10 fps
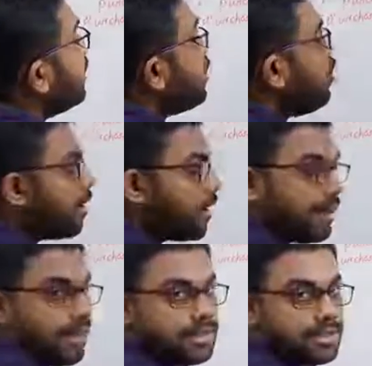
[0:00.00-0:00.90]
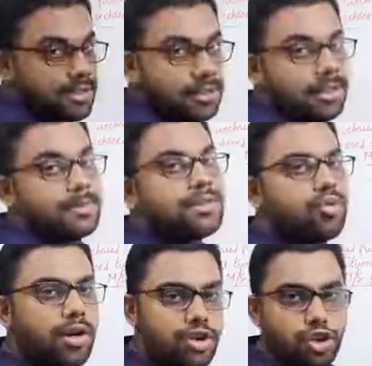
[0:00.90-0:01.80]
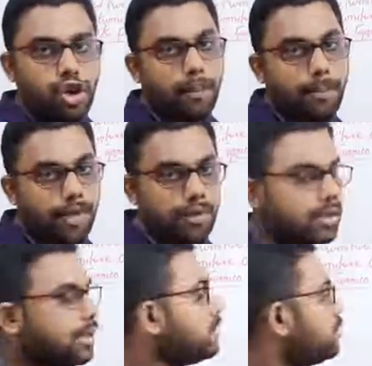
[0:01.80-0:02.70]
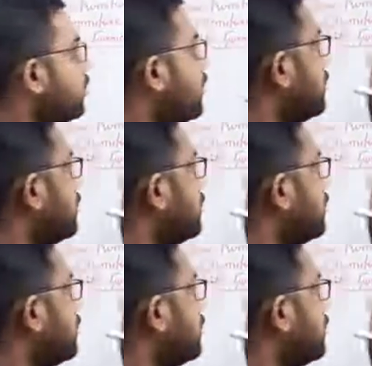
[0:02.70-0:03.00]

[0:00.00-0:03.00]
organization, that means one shop. Okay, so it is the